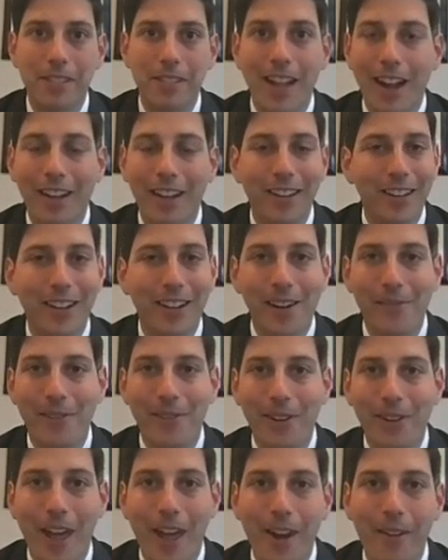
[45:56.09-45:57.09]
not going to
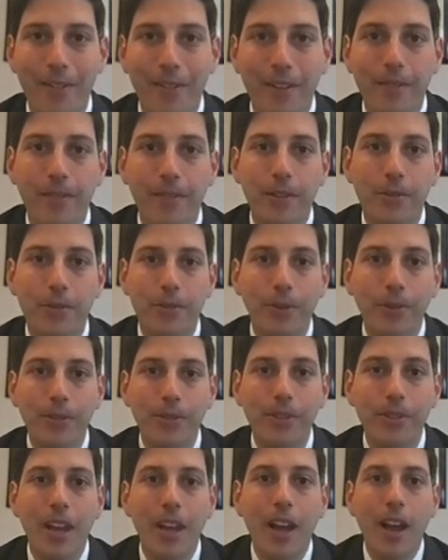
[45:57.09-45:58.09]
cover a lot of
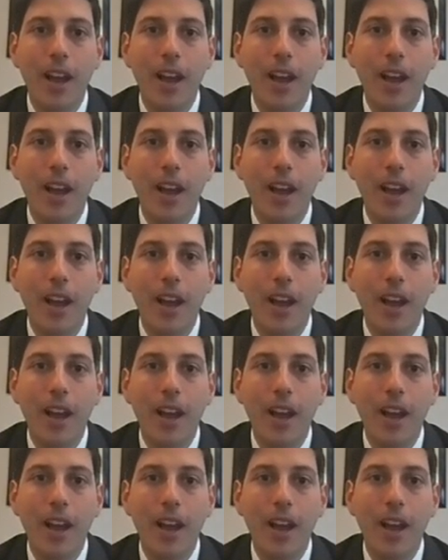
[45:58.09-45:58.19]
individuals